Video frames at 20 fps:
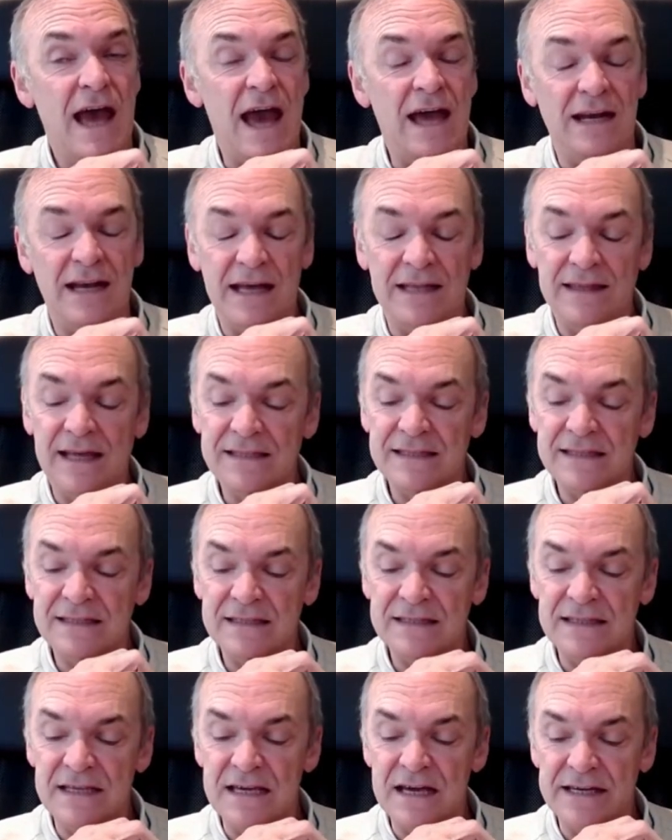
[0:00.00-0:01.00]
And
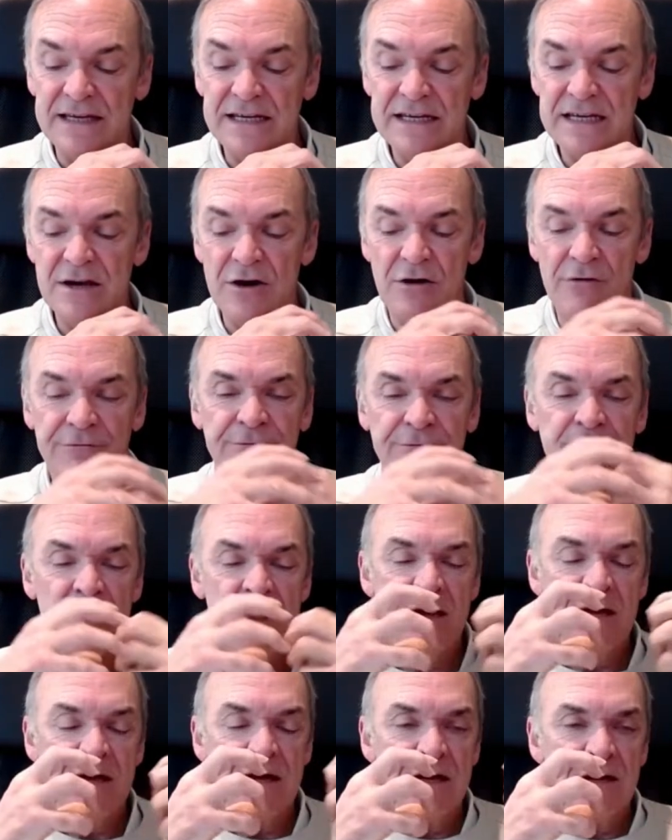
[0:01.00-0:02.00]
that's the idea of
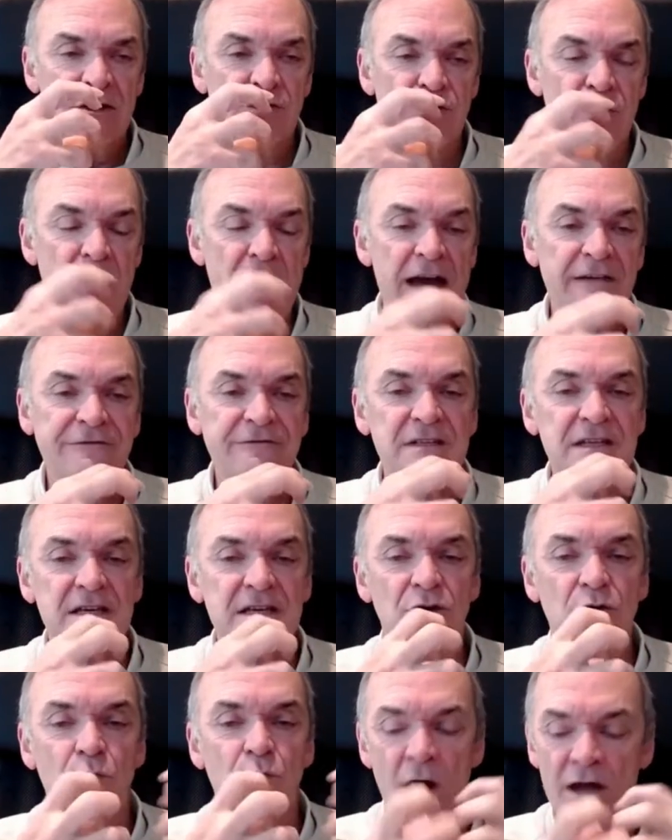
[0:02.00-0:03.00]

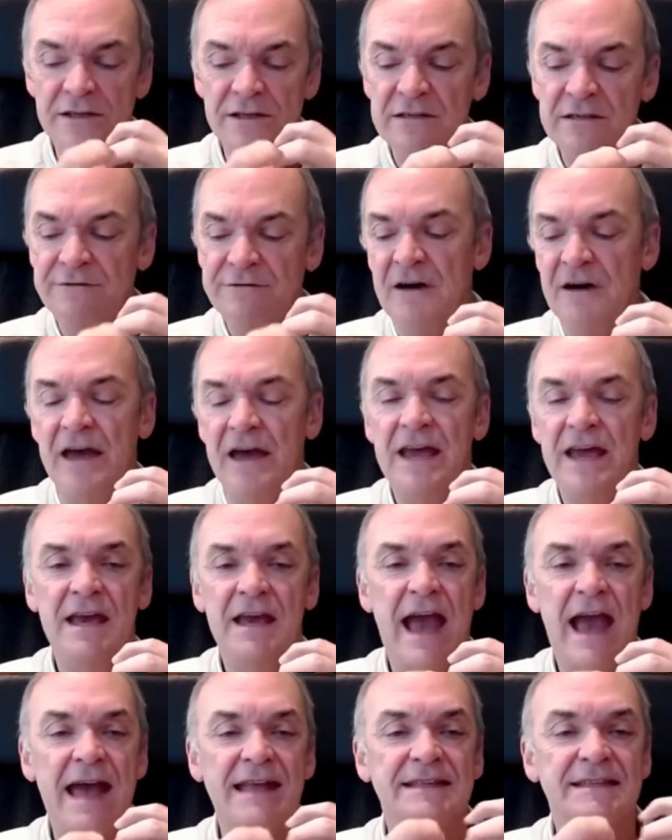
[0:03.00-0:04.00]
crafting,
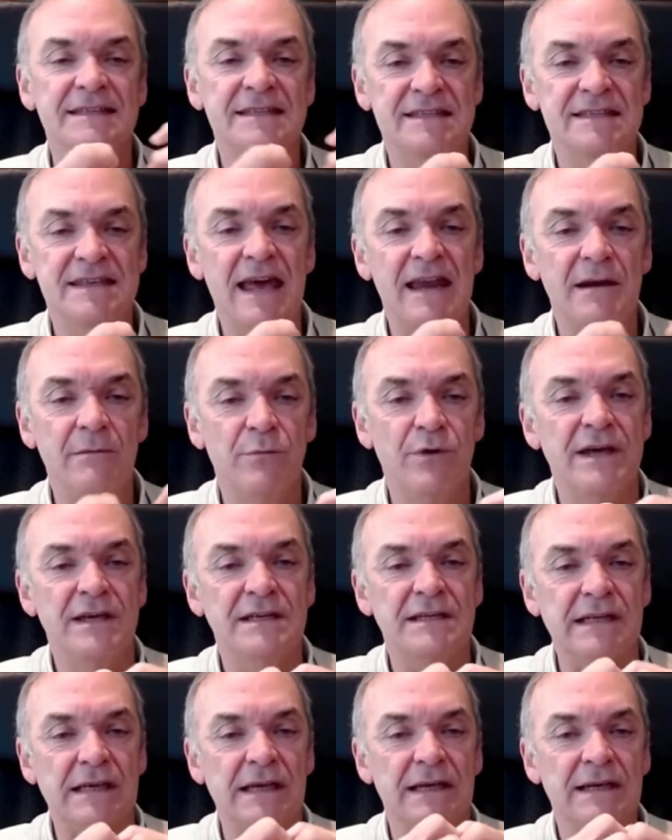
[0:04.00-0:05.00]
quantifying, and
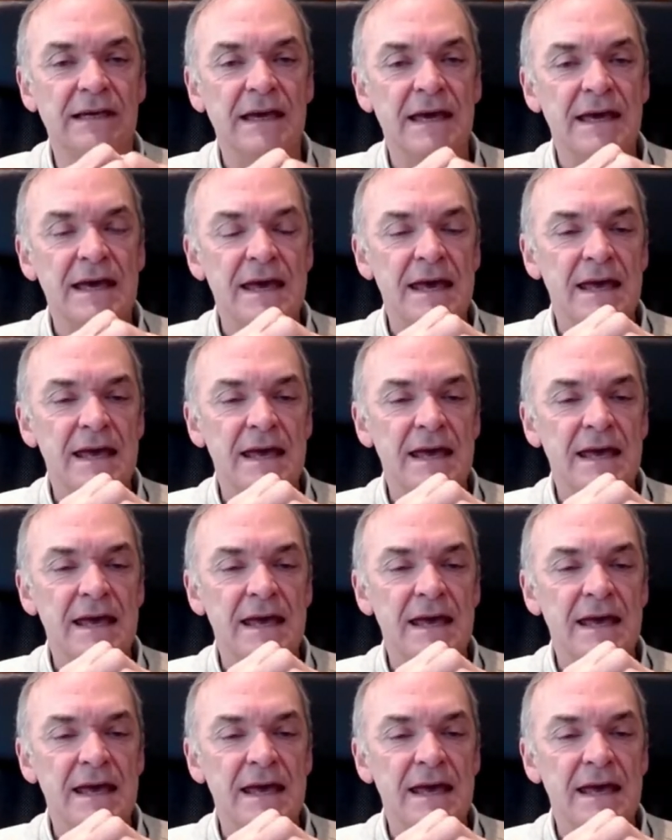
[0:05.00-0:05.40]
celebrating.